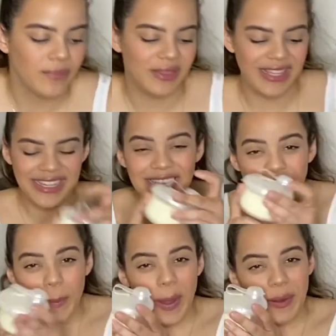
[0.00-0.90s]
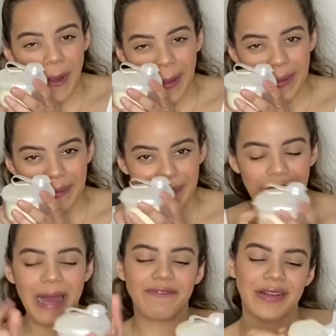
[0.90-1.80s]
This little buddy right here,
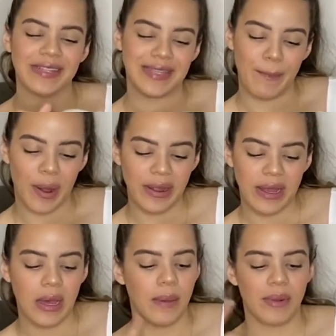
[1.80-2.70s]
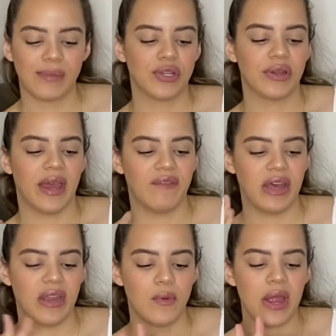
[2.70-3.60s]
I found this at Bargain Hunt, but I'm sure I have it
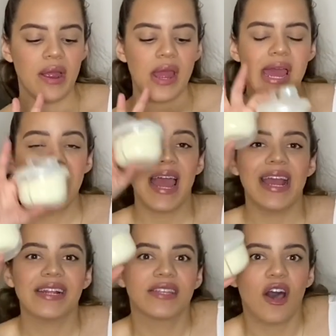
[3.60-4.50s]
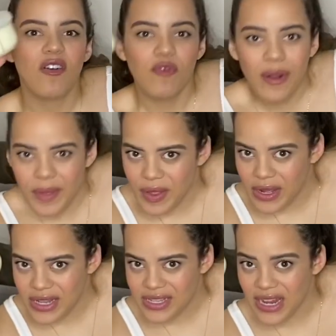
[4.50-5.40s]
anywhere. It's a formula
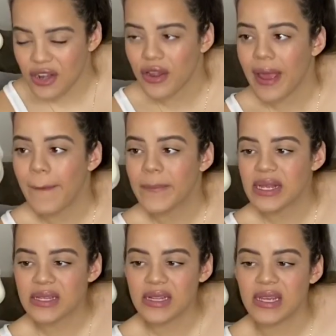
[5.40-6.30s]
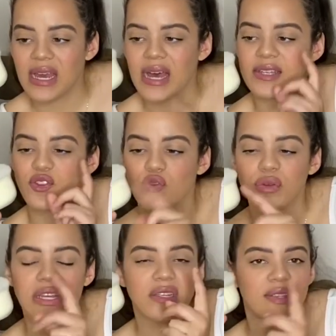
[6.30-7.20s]
container, and basically it has
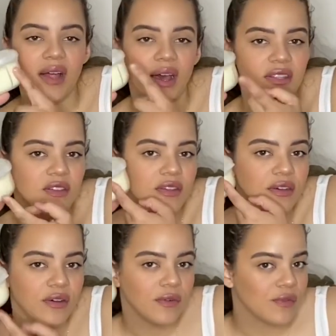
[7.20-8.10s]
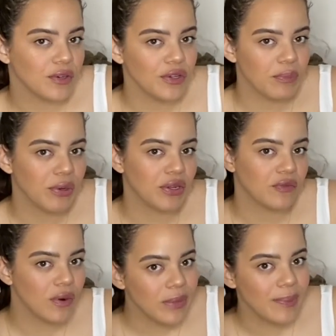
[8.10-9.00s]
3 slots for you to put your
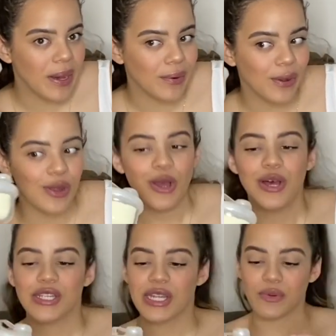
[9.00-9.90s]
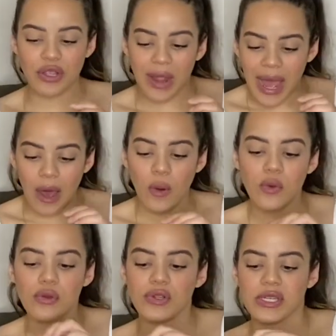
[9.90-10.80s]
formula powder, so that when you're out,
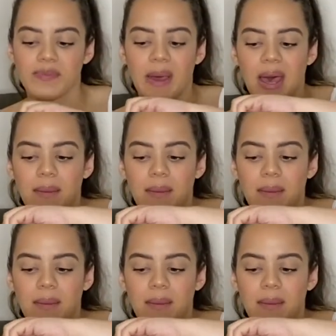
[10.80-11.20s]
you just pop